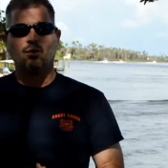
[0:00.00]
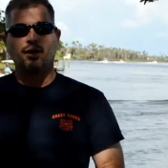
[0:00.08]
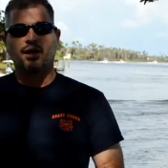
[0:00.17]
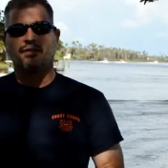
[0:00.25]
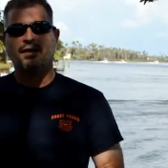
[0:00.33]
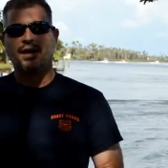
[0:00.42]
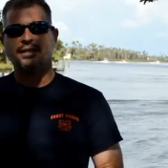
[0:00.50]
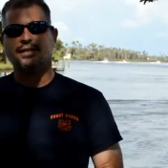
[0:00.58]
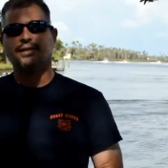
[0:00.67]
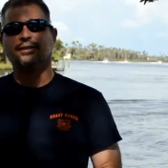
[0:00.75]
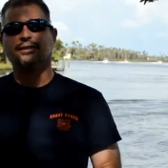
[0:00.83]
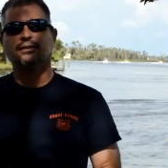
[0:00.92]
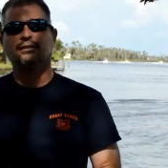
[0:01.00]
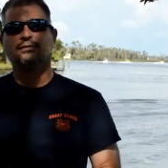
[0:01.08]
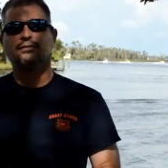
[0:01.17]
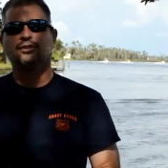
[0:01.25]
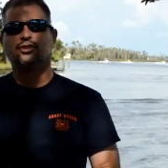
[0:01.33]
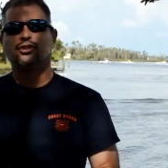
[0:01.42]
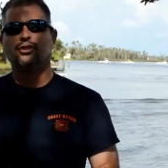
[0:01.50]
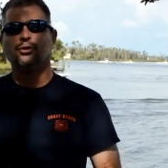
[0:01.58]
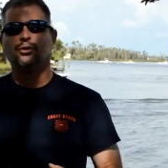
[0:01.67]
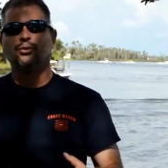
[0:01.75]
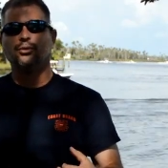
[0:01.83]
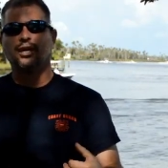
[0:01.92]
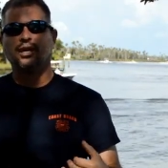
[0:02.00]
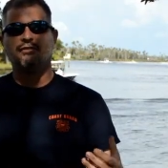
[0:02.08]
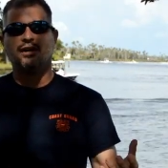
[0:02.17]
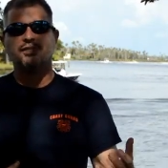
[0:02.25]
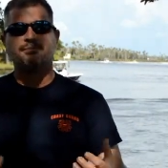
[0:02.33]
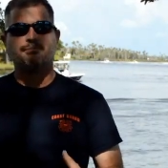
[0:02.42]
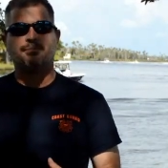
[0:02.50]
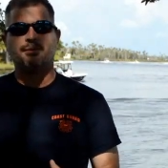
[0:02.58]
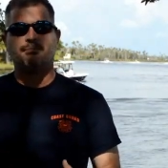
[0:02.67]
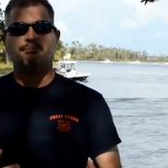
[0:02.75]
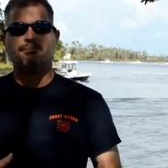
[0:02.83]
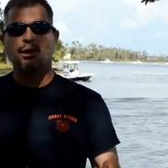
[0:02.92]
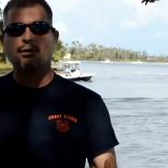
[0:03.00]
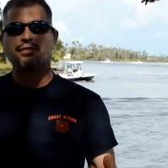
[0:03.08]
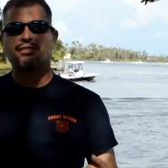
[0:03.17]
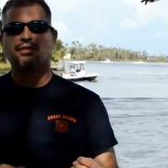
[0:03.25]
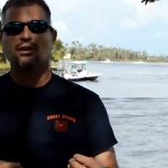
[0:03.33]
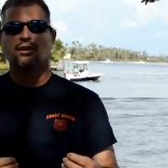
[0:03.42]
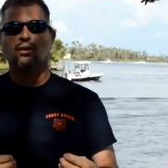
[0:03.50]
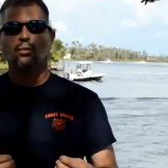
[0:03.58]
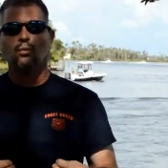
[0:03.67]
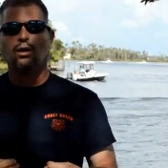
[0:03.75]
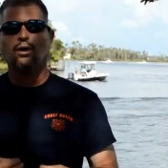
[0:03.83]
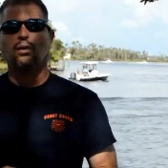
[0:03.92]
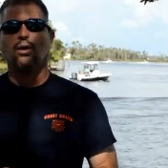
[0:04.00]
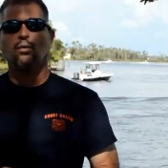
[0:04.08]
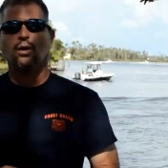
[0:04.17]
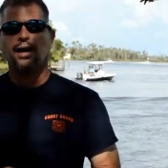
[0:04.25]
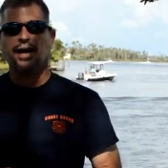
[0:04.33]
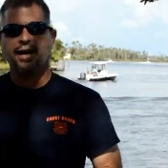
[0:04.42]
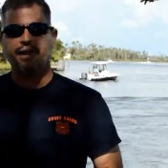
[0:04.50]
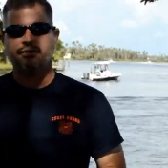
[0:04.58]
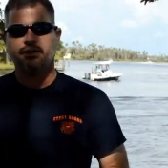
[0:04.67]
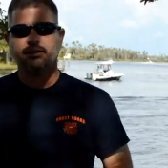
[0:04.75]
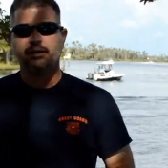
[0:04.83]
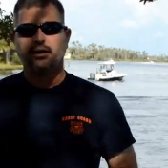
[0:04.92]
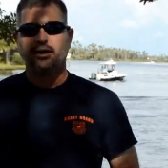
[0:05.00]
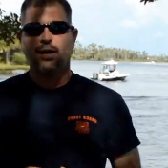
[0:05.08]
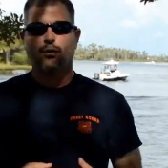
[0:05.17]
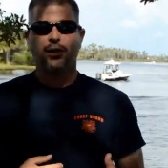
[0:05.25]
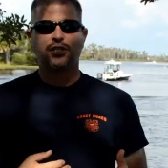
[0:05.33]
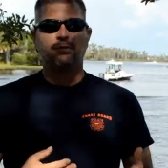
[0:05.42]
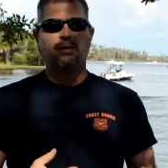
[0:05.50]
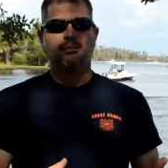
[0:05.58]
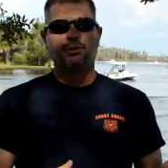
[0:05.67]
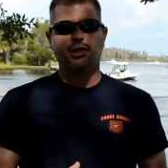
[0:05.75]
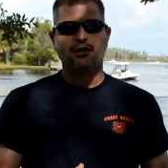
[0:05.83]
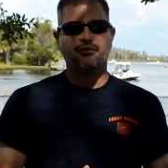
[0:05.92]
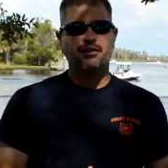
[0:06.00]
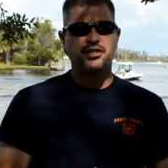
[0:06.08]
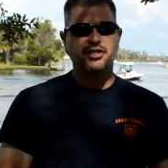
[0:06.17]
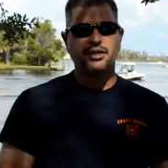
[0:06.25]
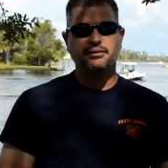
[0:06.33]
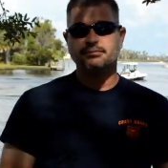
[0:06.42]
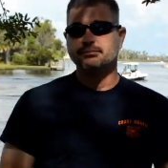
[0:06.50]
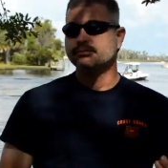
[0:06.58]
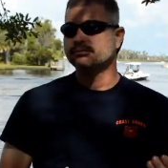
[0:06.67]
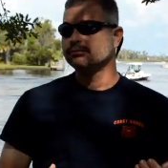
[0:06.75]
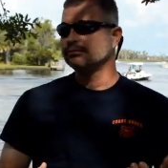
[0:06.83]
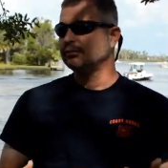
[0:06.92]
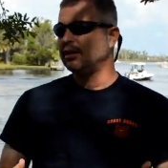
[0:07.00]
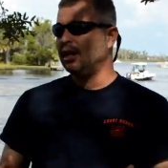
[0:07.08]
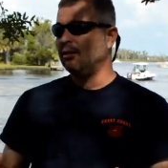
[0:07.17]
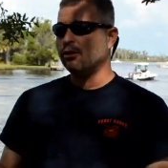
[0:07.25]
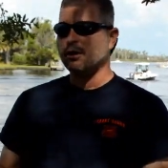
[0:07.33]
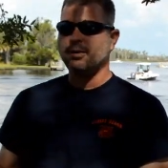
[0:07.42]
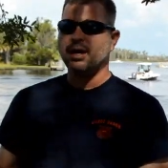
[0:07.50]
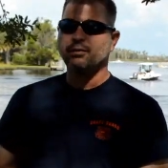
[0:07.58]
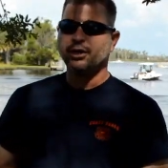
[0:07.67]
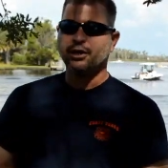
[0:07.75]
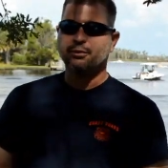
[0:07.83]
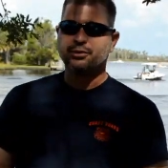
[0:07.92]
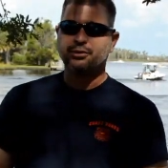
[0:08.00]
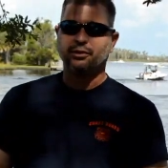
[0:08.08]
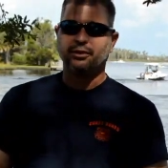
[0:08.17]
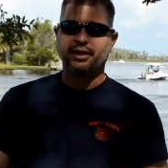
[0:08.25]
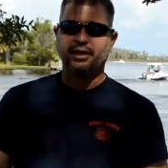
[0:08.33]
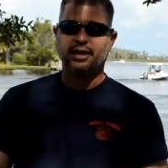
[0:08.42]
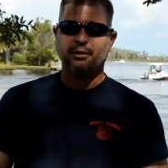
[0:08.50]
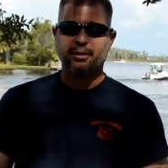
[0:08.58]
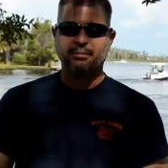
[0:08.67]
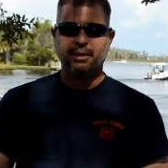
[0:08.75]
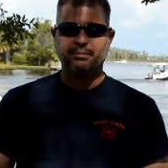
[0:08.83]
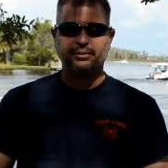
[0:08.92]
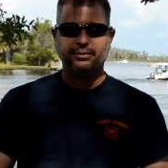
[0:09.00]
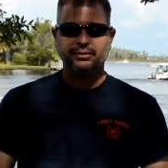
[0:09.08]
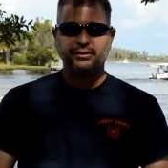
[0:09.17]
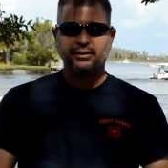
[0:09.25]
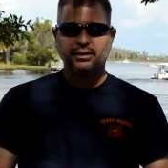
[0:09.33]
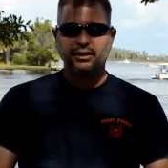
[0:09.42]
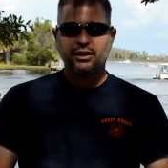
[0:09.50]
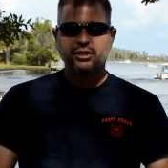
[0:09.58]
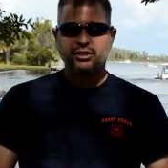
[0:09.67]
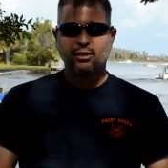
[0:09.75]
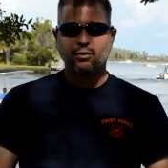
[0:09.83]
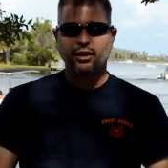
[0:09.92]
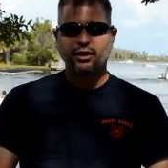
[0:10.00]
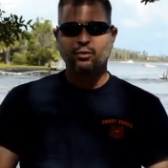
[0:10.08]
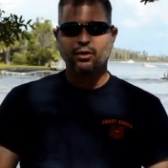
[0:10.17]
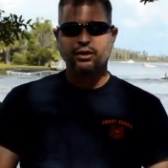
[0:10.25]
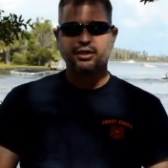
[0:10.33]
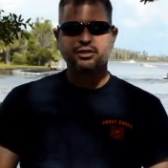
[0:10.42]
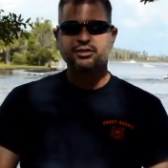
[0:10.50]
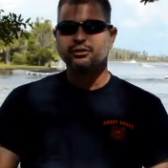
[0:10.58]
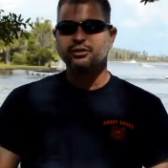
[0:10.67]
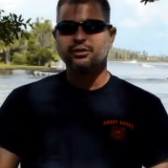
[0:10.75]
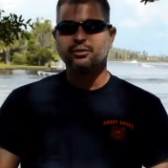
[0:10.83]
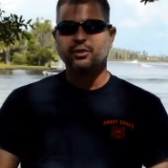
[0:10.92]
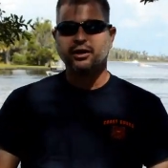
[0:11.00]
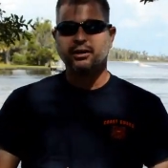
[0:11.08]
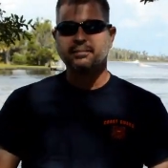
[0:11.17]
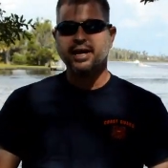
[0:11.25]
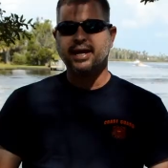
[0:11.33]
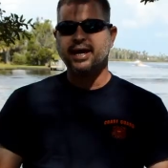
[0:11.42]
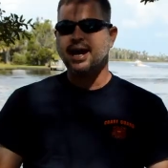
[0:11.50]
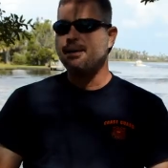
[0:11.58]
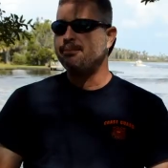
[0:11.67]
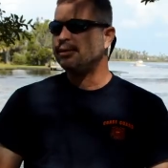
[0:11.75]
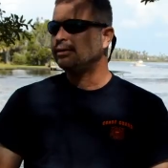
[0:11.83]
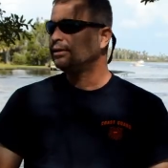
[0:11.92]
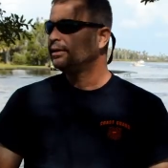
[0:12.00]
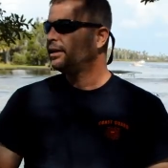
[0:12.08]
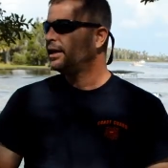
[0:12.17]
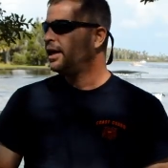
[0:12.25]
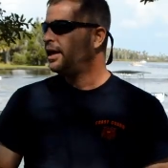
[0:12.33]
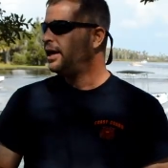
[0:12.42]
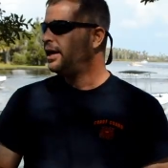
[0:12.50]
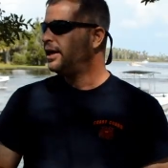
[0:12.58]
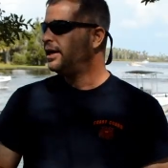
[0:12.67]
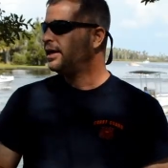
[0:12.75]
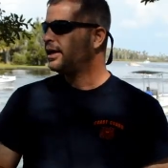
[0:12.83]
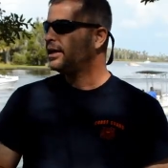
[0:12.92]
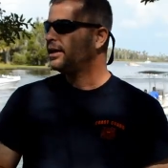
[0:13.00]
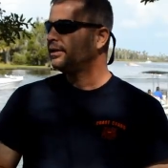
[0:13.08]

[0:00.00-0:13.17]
working that deal to give us both what we want out of it. He wants to be able to go fishing. I want to be able to go patrolling and helping people. So we're going to work this through. We're going to make it happen and